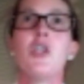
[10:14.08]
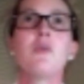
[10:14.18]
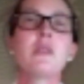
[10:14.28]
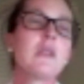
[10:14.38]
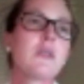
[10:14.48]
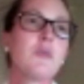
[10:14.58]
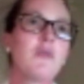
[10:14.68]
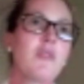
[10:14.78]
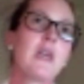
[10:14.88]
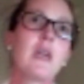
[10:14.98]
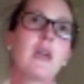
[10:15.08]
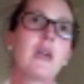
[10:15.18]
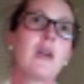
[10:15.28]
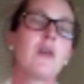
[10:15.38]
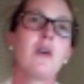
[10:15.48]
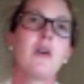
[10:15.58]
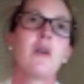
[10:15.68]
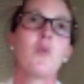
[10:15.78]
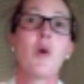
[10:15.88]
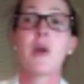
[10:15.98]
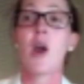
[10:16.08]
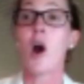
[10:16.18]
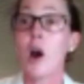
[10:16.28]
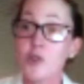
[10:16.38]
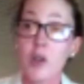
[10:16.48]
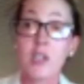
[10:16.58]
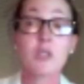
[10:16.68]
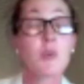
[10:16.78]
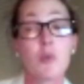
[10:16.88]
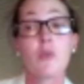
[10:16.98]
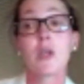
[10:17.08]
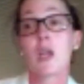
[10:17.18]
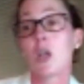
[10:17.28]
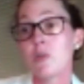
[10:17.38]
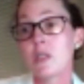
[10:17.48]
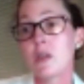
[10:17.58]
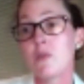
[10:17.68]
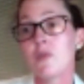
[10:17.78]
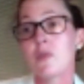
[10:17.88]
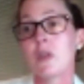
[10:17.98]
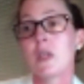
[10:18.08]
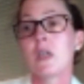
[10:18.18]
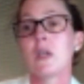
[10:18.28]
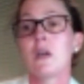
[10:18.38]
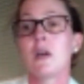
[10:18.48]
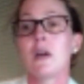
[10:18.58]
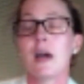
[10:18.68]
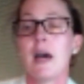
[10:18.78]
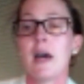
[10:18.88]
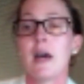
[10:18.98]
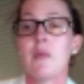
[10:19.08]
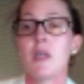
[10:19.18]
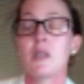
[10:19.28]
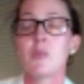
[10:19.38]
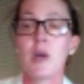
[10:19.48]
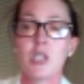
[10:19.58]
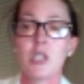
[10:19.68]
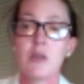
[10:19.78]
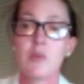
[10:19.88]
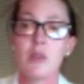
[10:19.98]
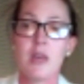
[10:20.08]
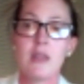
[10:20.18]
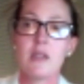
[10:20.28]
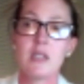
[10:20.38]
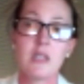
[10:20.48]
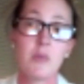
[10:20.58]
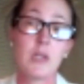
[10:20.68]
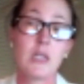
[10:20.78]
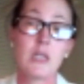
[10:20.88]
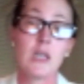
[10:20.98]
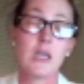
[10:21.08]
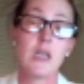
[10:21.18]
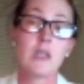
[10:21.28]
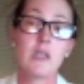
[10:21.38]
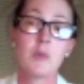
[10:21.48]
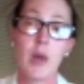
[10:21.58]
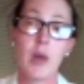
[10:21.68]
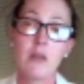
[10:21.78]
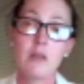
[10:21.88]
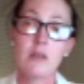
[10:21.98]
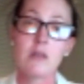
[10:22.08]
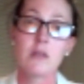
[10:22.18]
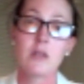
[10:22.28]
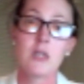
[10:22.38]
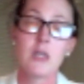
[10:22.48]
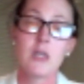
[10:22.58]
system of thinking where we are trying to be more inclusive, especially within the disability space.